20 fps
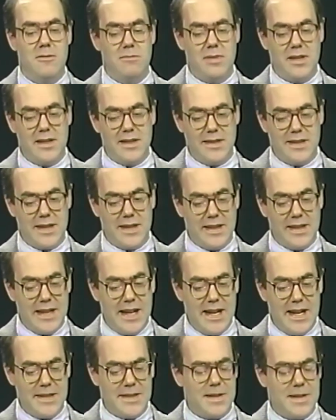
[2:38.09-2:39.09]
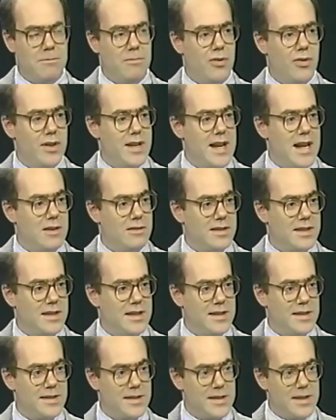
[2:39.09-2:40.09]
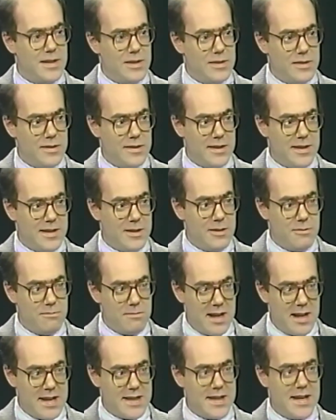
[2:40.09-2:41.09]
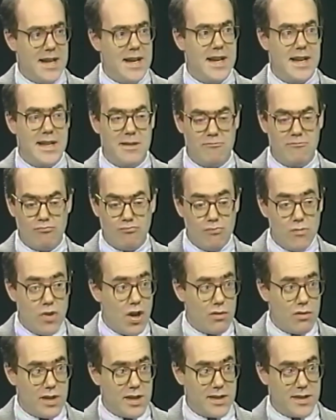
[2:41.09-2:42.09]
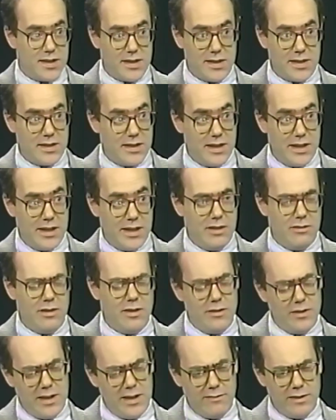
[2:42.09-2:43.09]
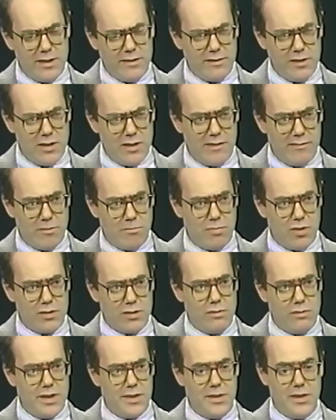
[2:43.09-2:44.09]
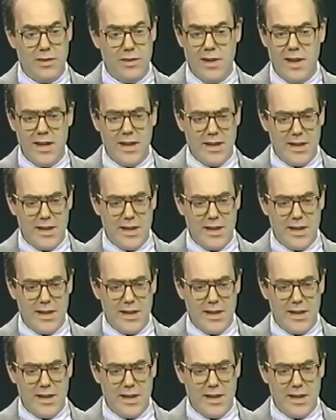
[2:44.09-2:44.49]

because the guides can point out things to you that you might not notice on your own, even if you have a book with you.